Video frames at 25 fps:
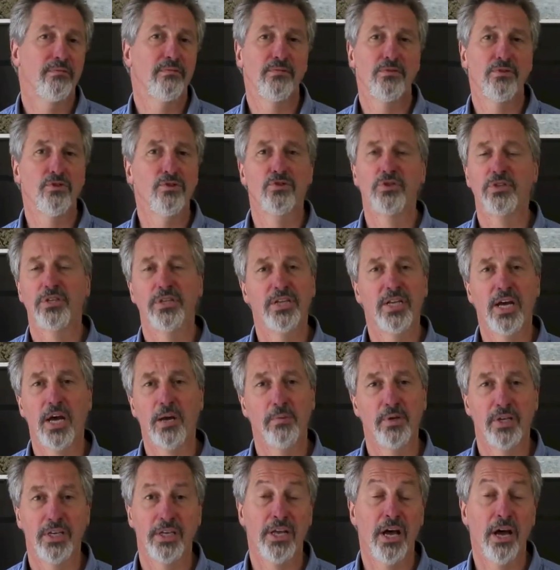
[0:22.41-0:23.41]
Usually
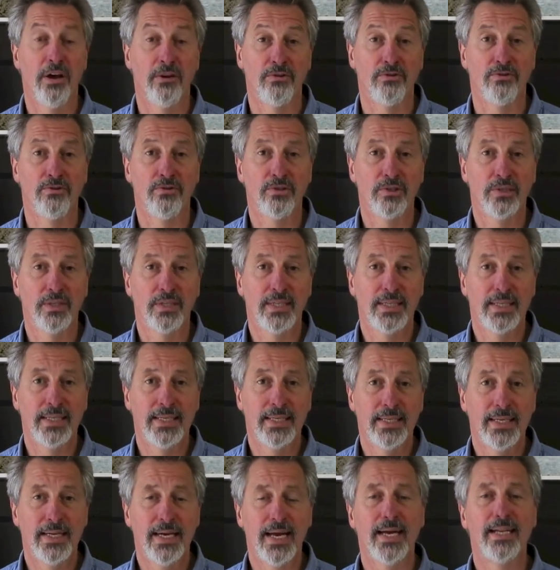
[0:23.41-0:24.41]
nobody knows.
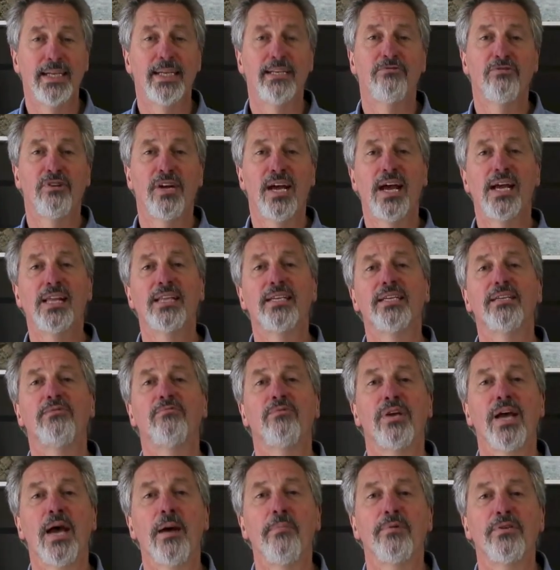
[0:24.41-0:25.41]
And in reality
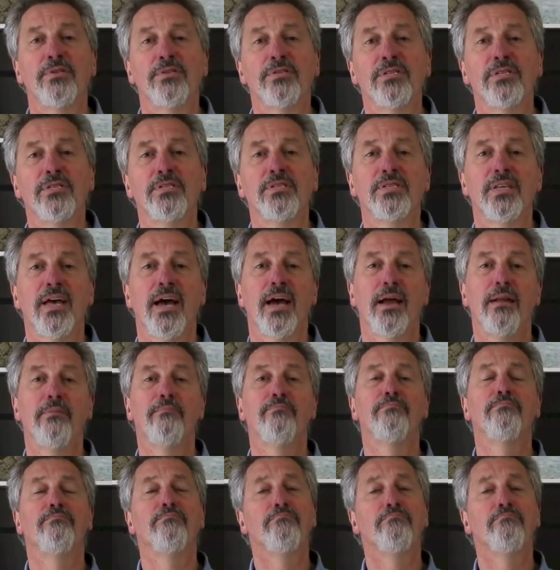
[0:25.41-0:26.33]
what happens is that